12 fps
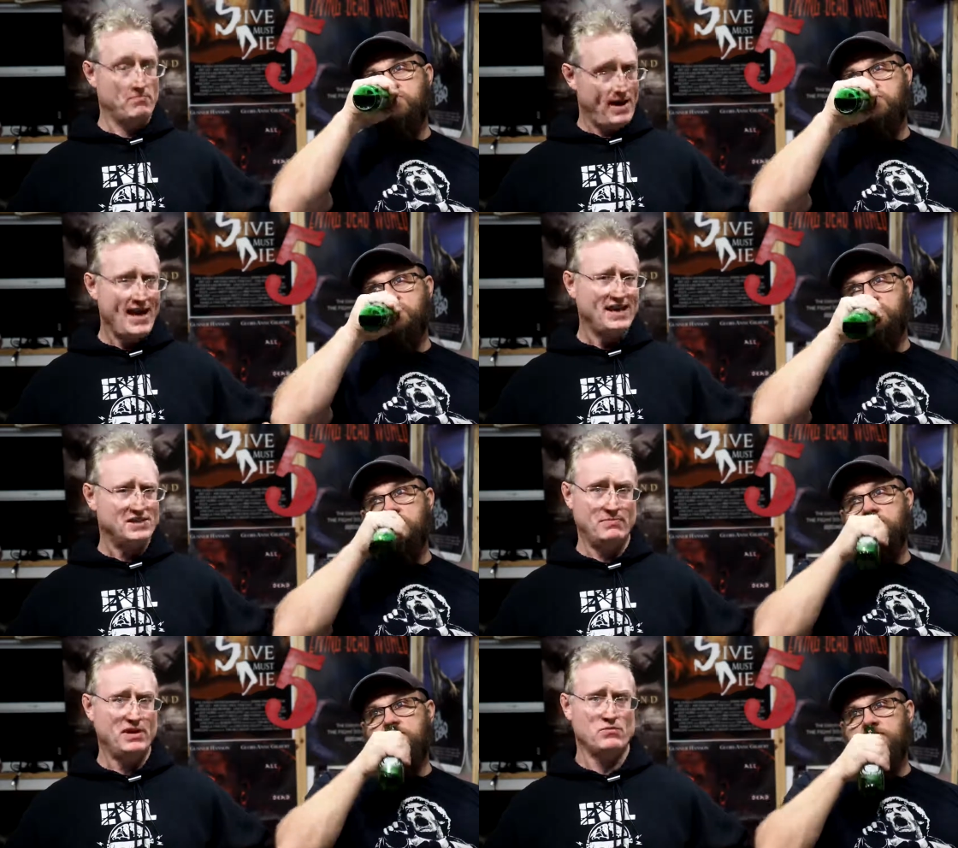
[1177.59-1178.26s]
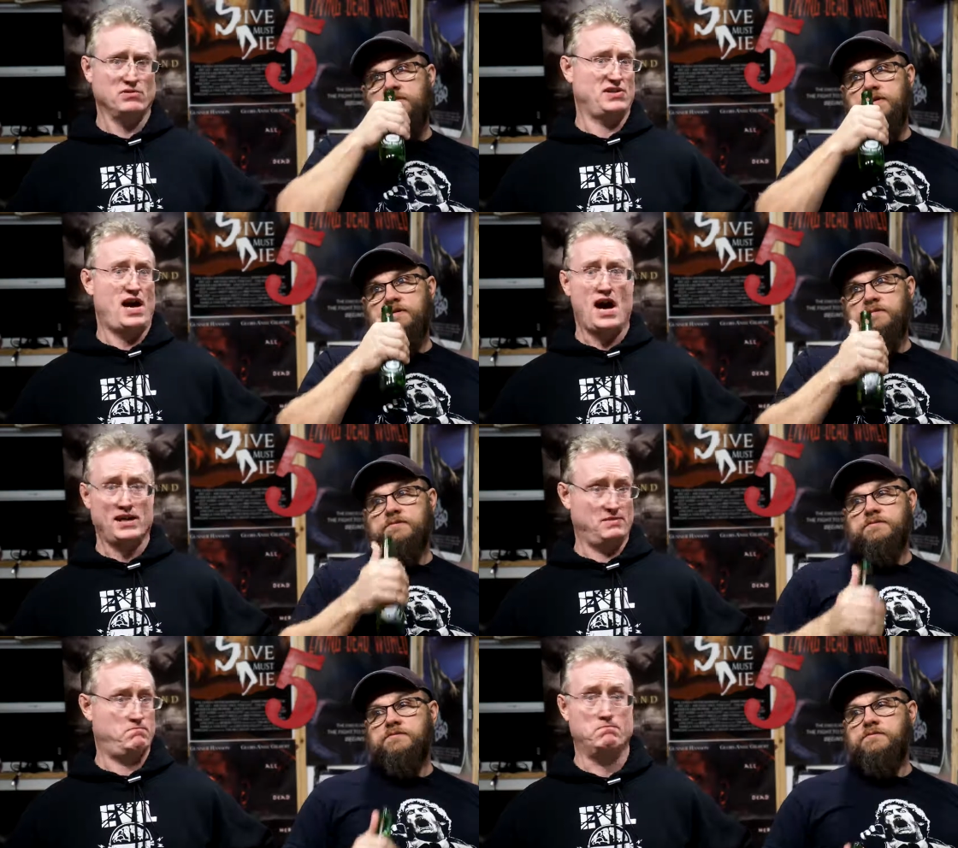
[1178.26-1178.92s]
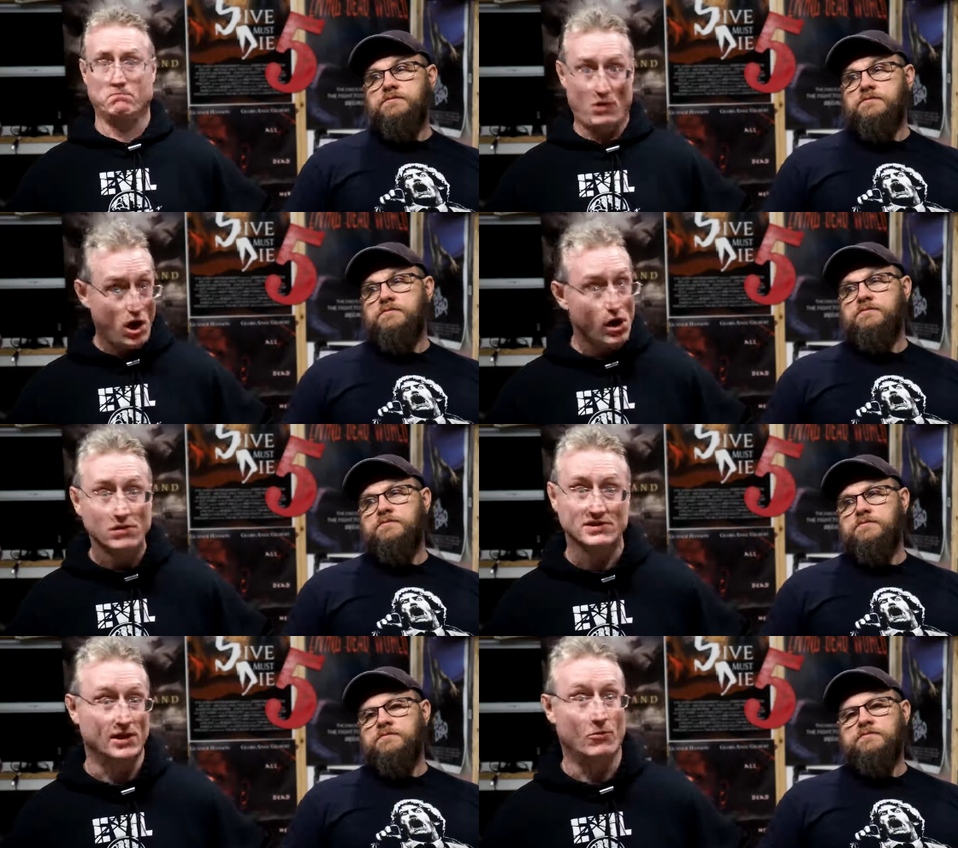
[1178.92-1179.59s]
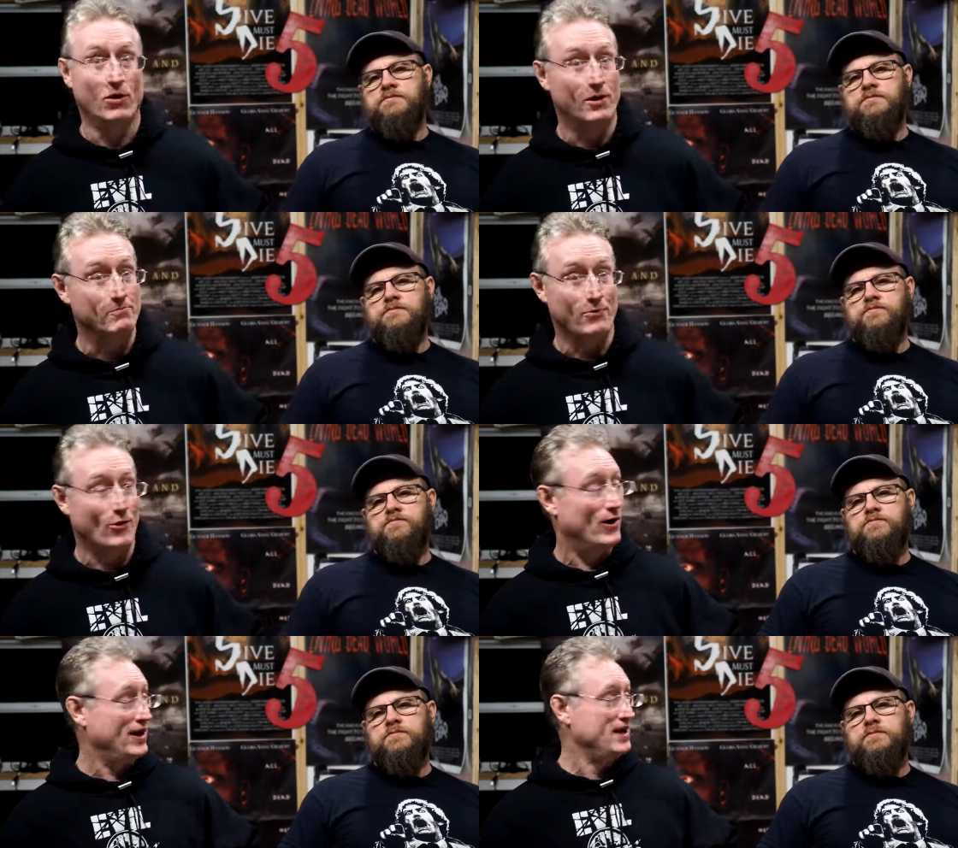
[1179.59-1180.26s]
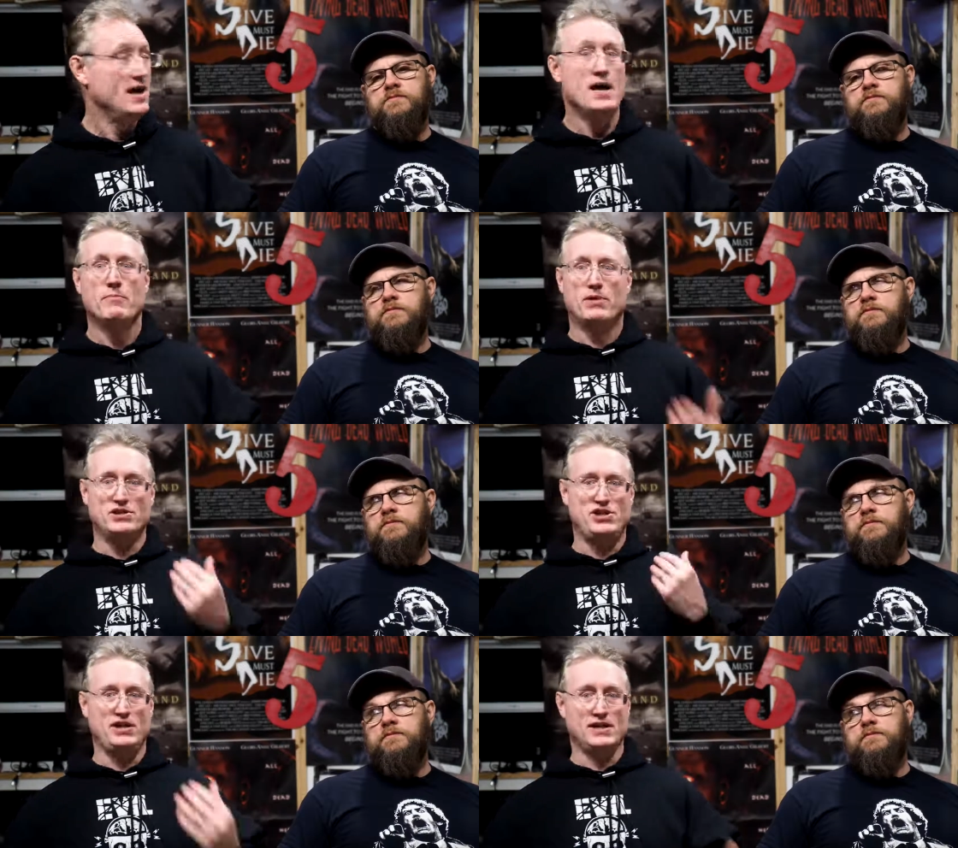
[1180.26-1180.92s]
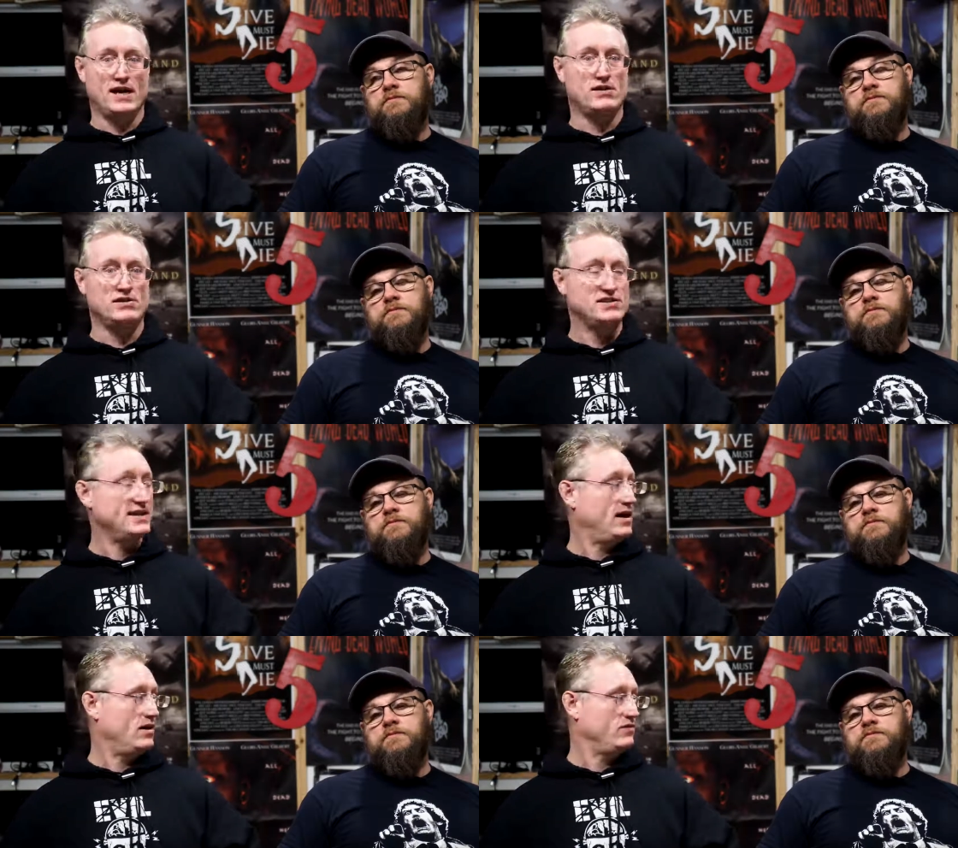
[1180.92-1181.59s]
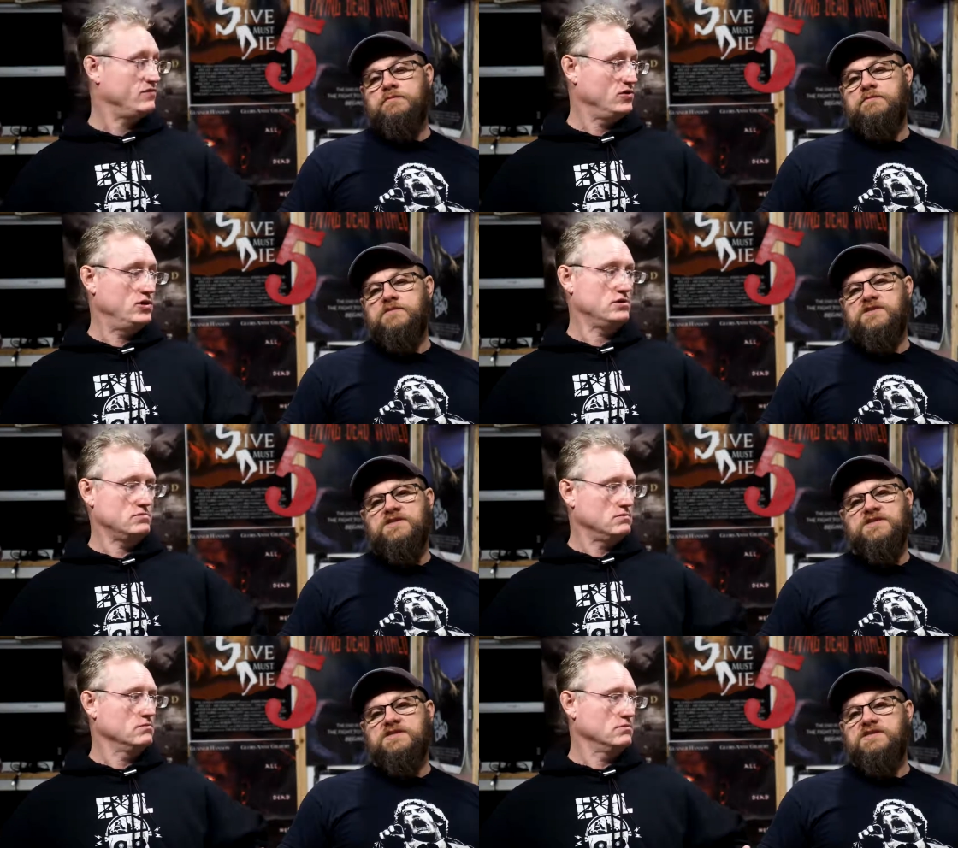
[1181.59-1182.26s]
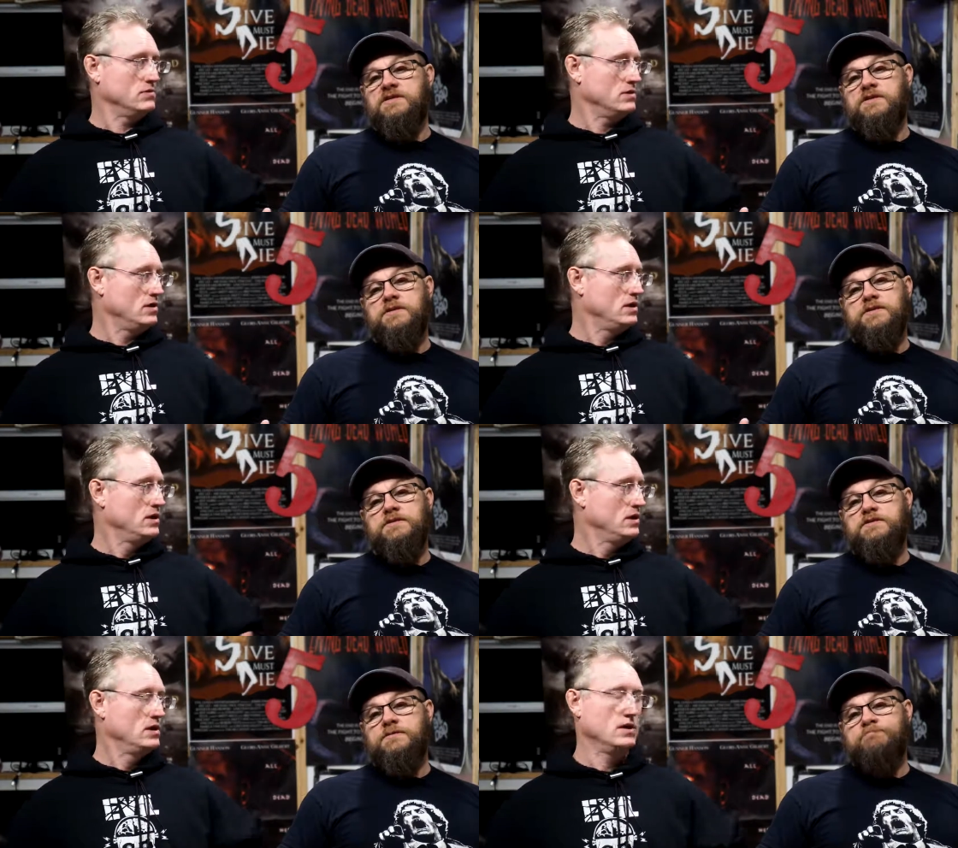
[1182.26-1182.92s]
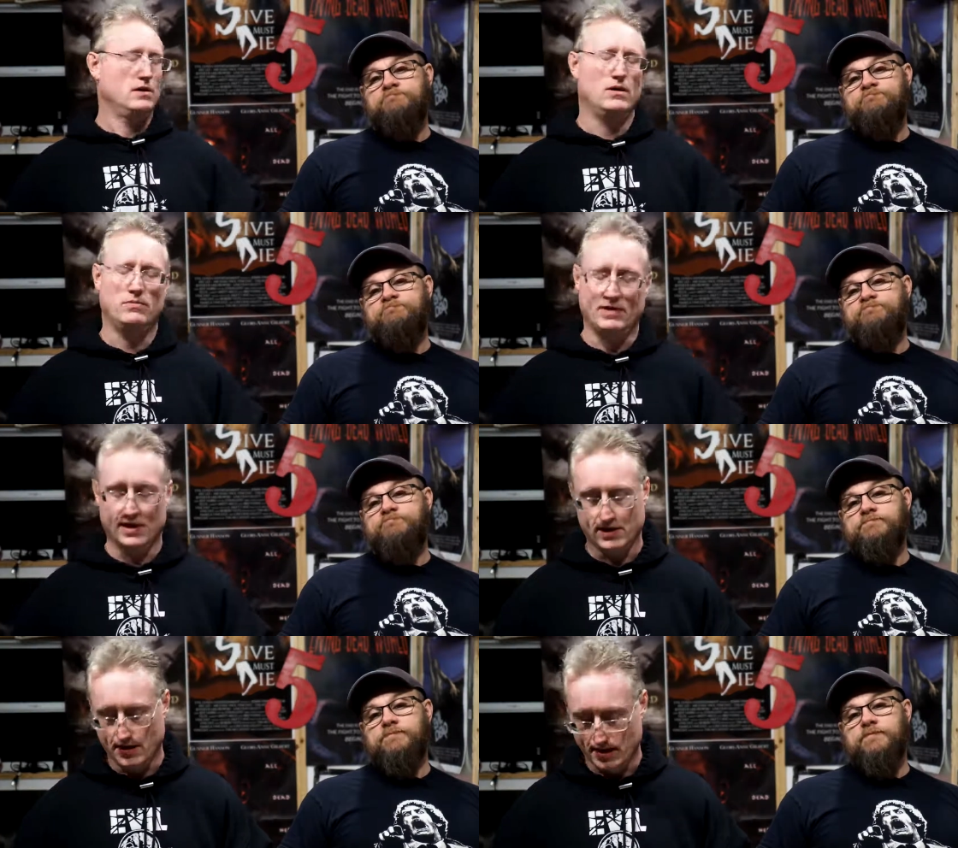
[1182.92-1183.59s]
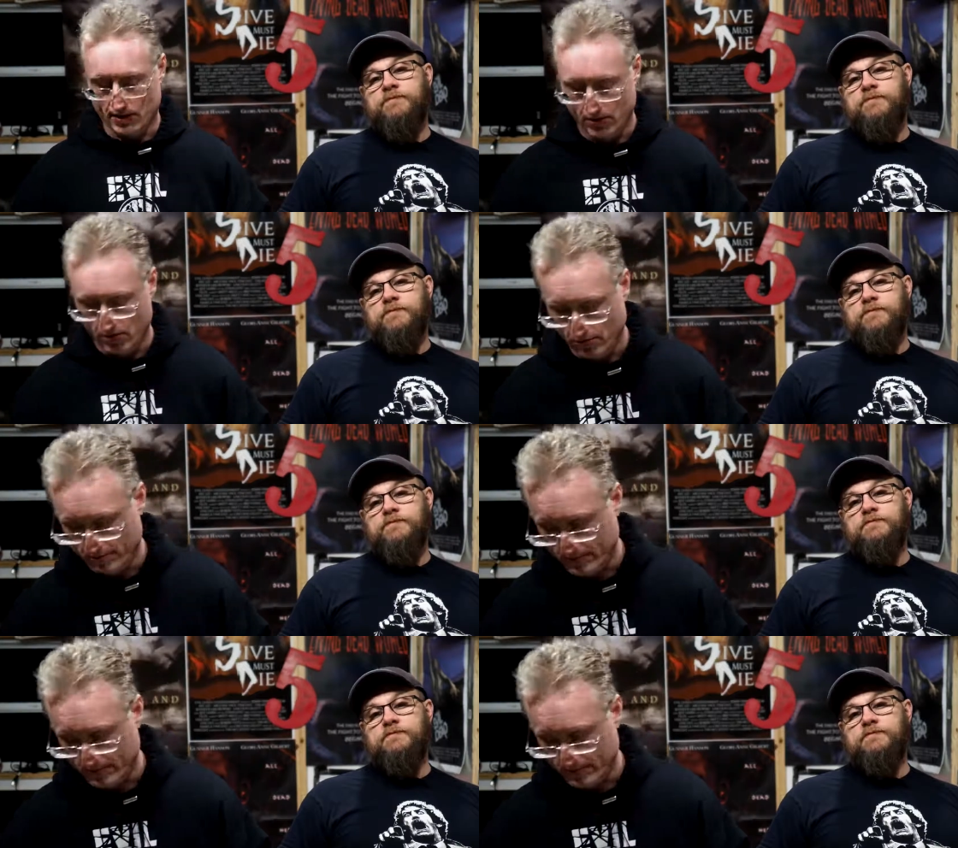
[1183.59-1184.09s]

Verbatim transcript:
Speaker 1: Maggie Smith was hot as balls at one point, but she let herself look. She still is. Oh my God, no.